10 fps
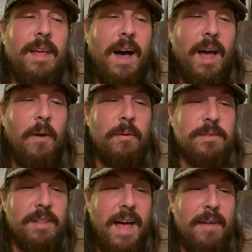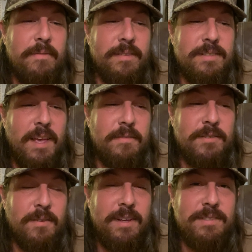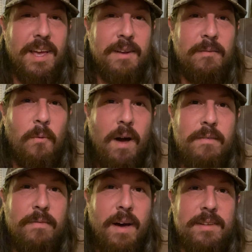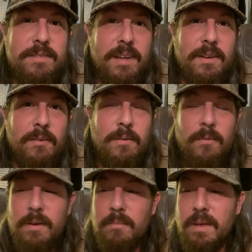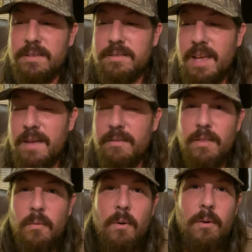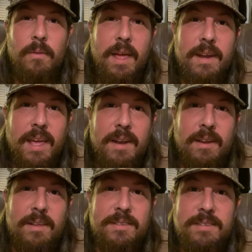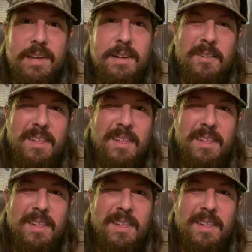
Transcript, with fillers: I always laugh and say if trees had Wi-Fi signal, we'd be saving the world and getting good signal.